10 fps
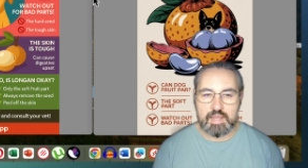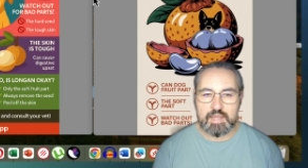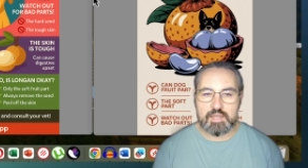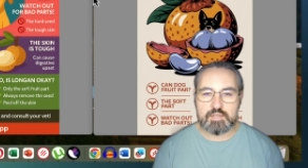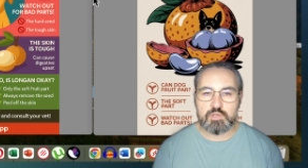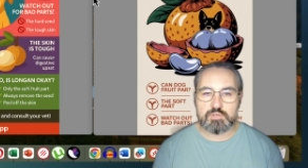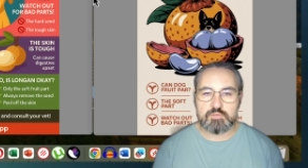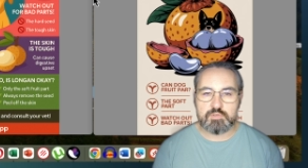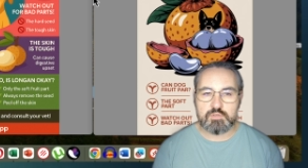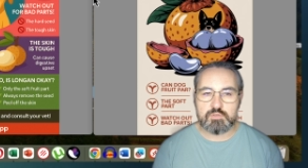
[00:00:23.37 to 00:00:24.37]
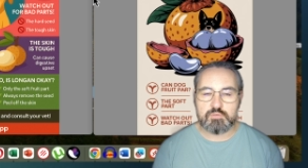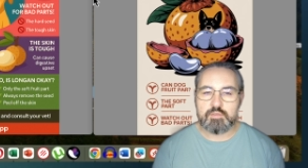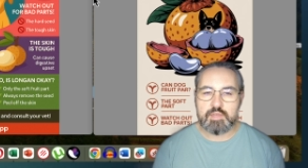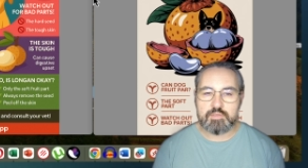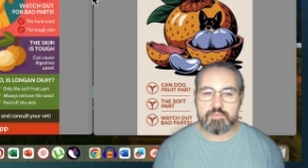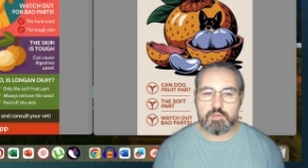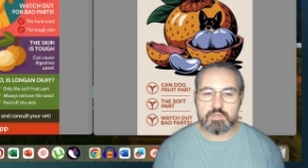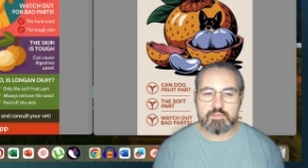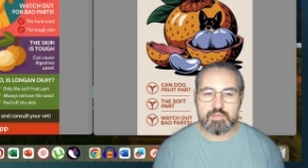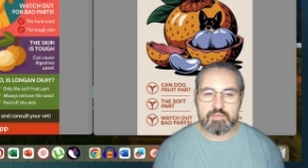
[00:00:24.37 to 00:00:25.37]
And those of you that
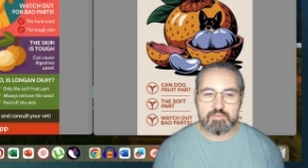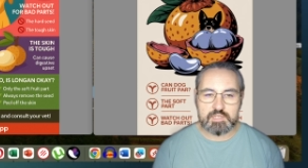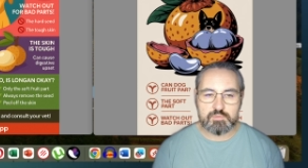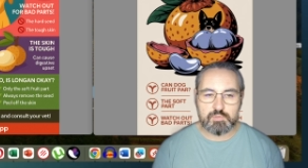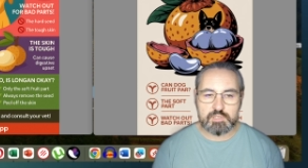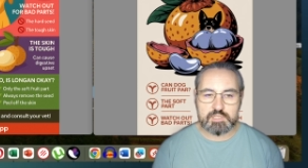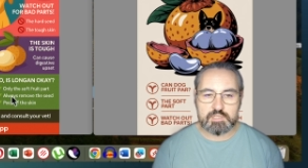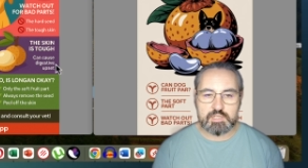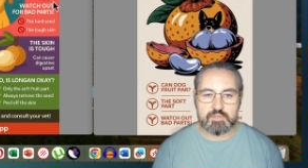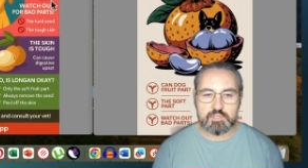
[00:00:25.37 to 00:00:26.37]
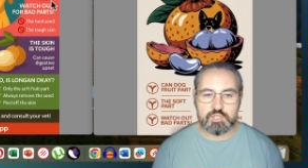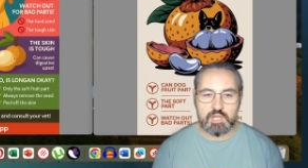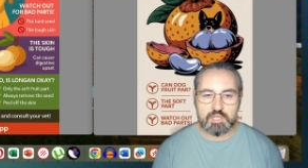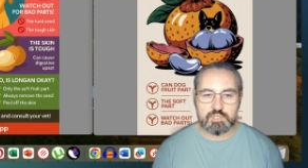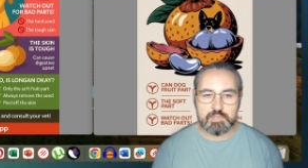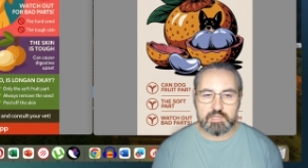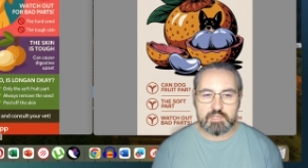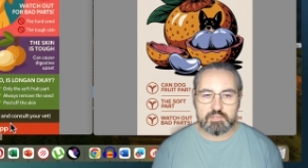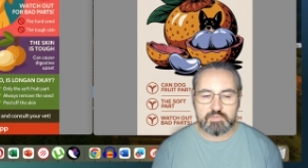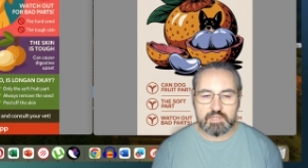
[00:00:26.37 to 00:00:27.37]
thought that this was indeed the
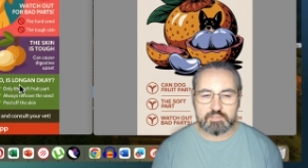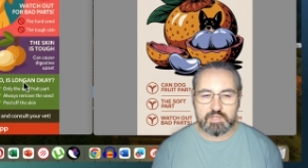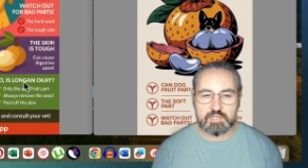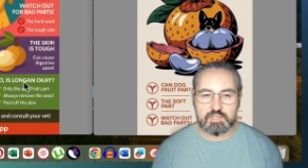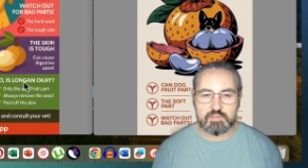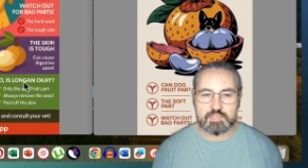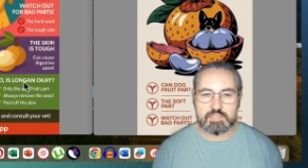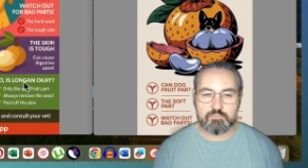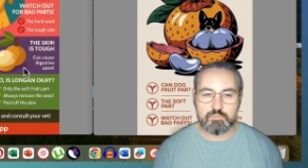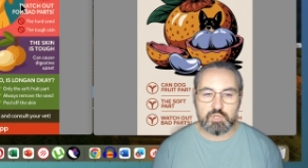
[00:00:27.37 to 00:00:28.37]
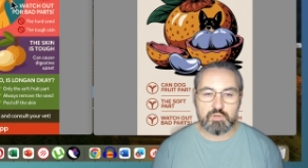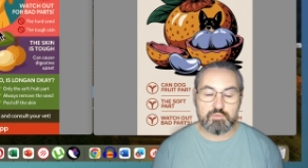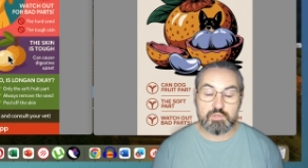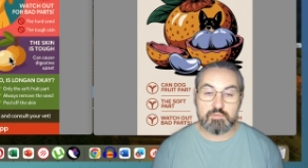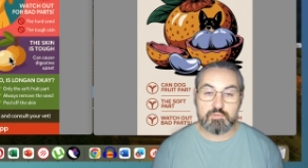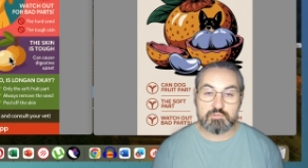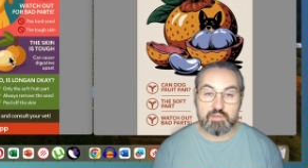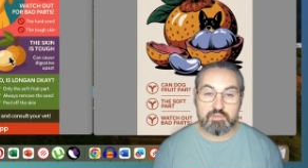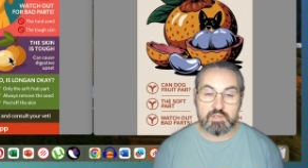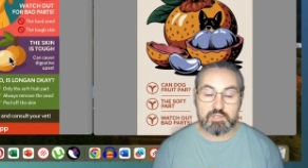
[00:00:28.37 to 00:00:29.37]
ChatGPT that created this beautiful
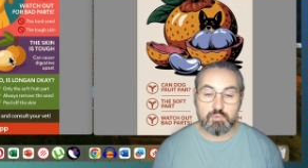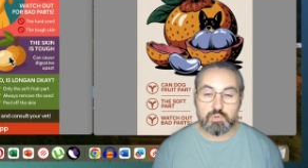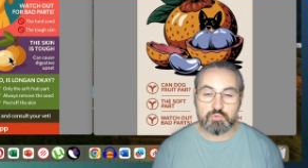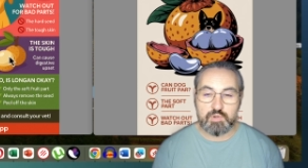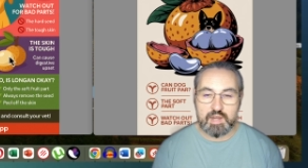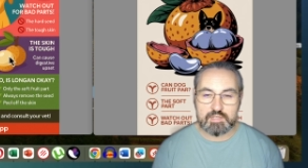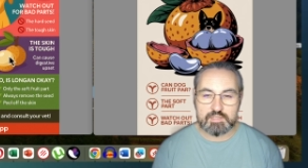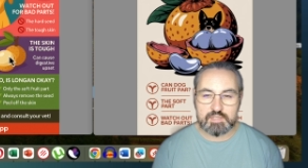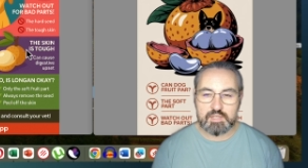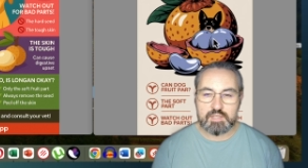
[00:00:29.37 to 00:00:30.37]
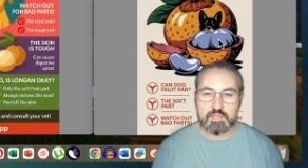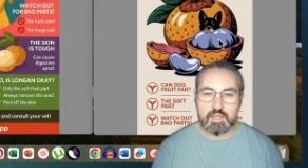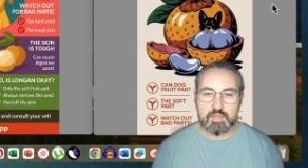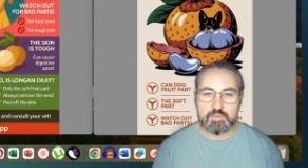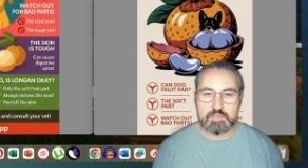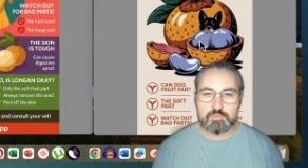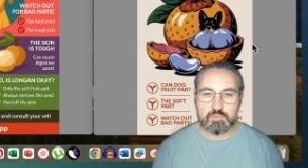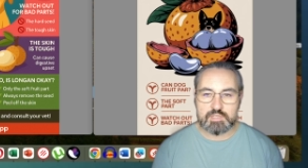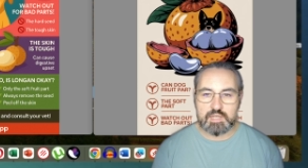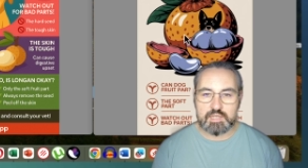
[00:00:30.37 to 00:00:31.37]
infographic, you were right, and this
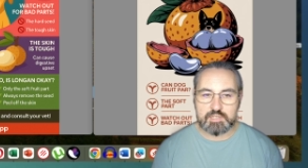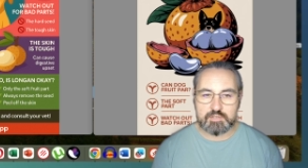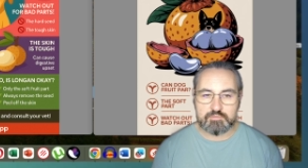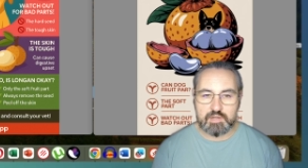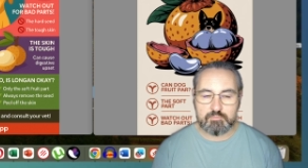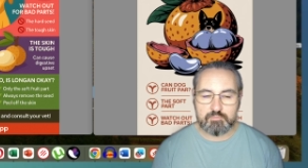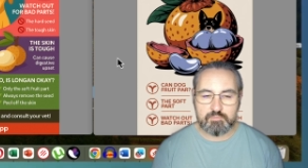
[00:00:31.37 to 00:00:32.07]
was Ideogram.